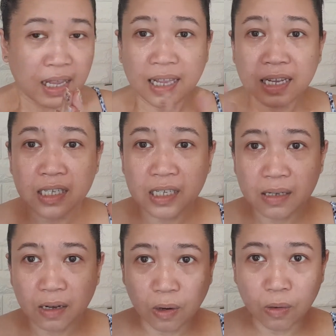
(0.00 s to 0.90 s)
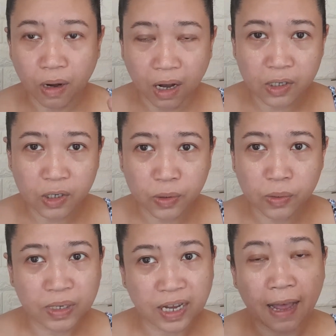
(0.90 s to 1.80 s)
Let's go on
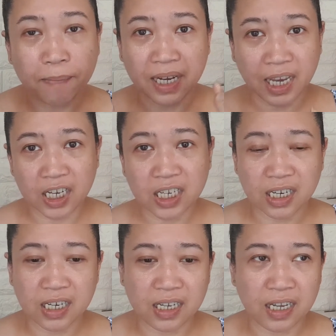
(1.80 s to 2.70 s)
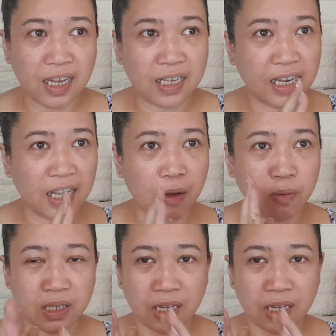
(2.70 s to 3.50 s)
through the application and then I will